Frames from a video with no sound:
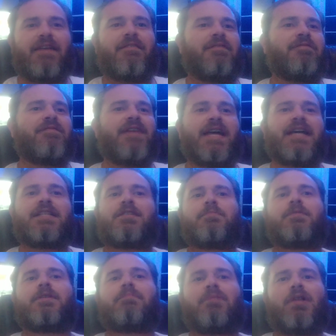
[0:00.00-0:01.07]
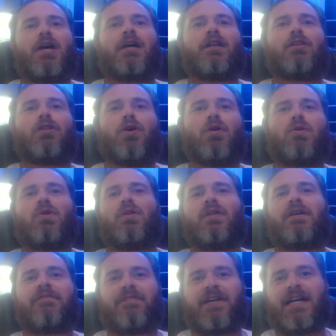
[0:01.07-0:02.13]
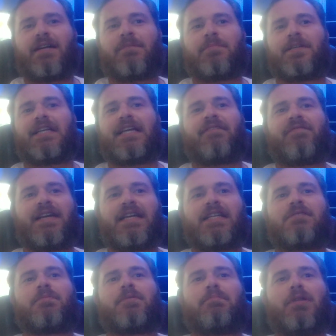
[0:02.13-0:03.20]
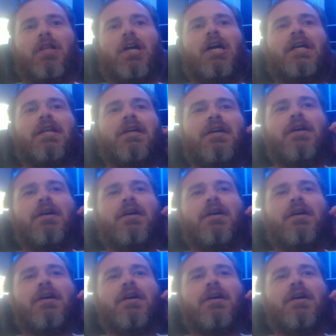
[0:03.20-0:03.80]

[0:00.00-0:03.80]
Advancement Plot, Local Environment Advancement Plot,